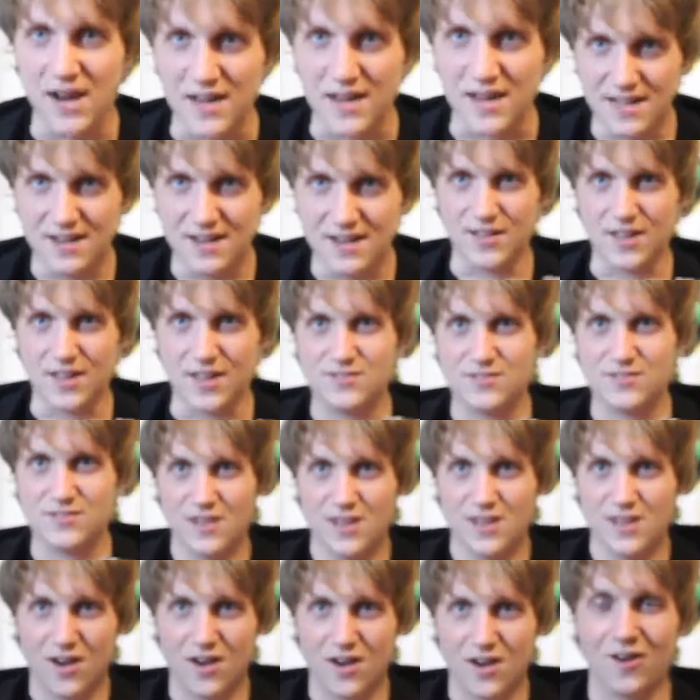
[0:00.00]
right here.
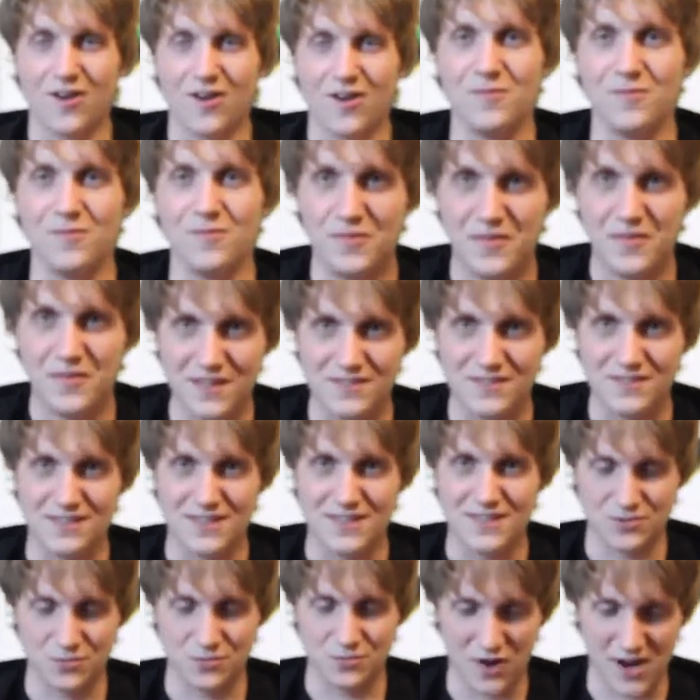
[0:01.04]
That's
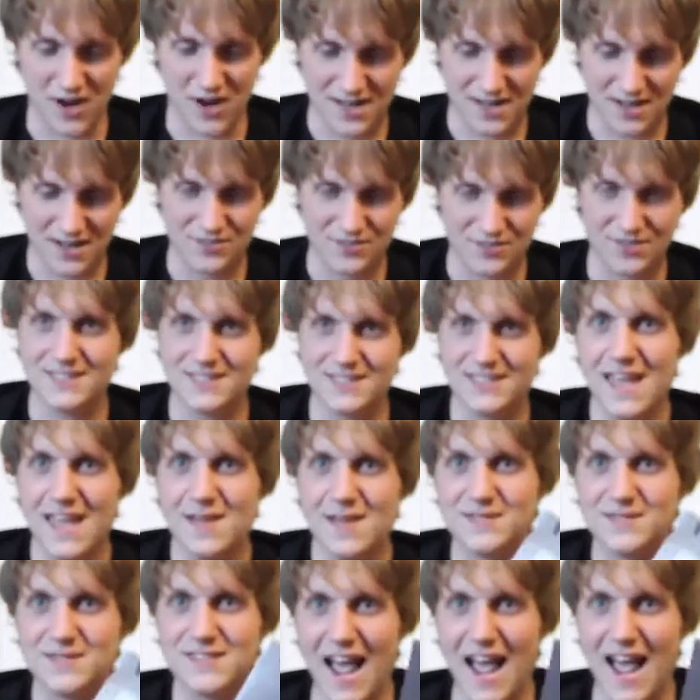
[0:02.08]
right here. So this
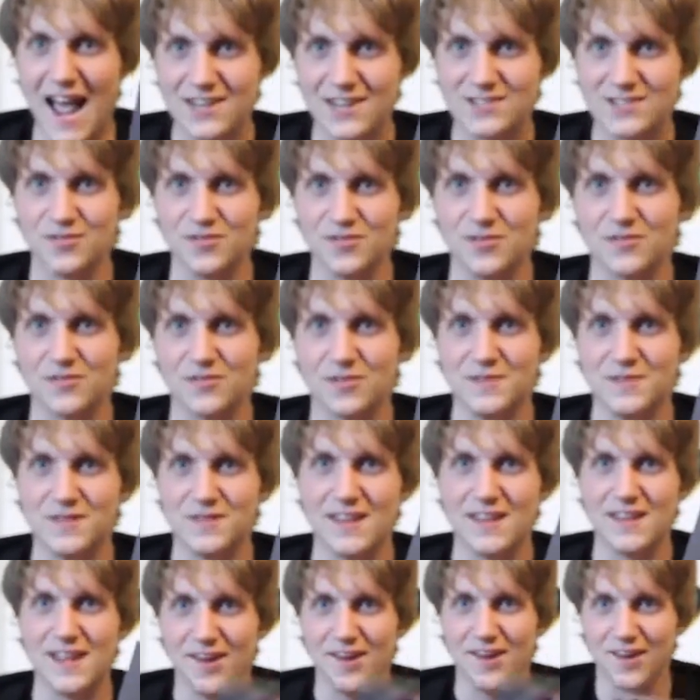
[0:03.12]
game is actually
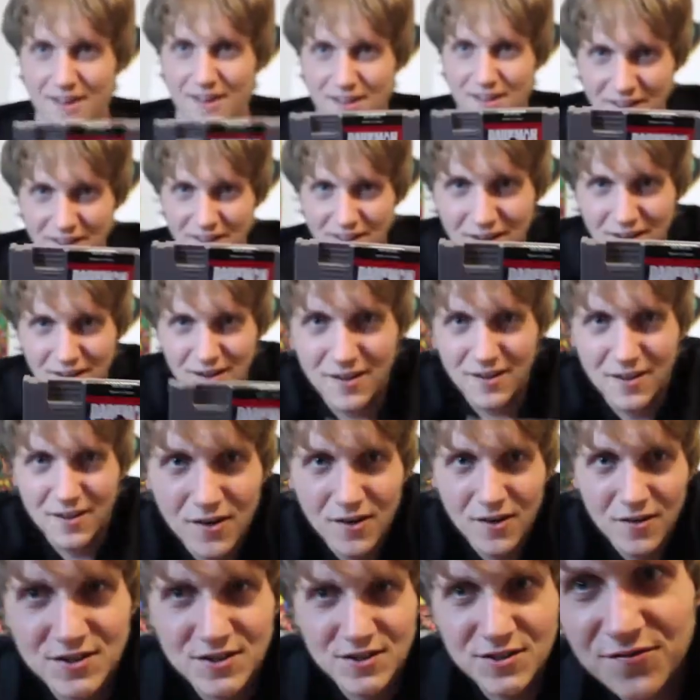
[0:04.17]
from this area,
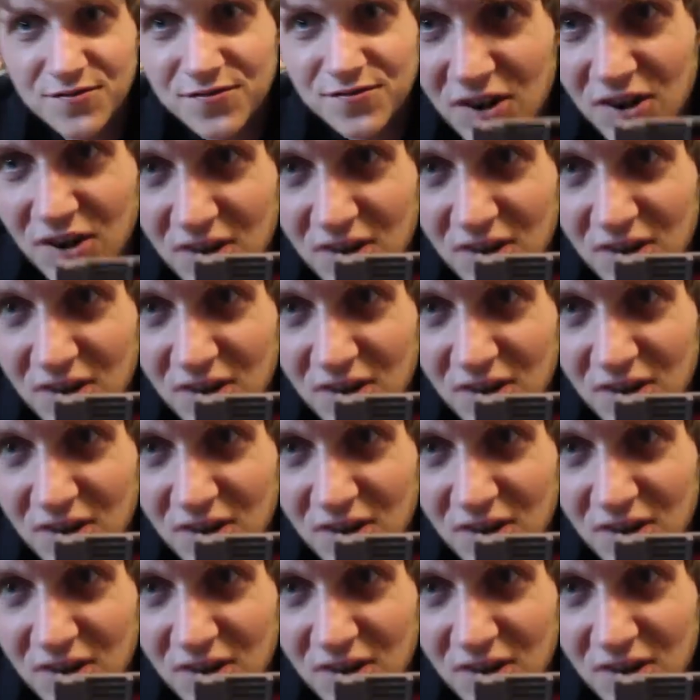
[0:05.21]
which is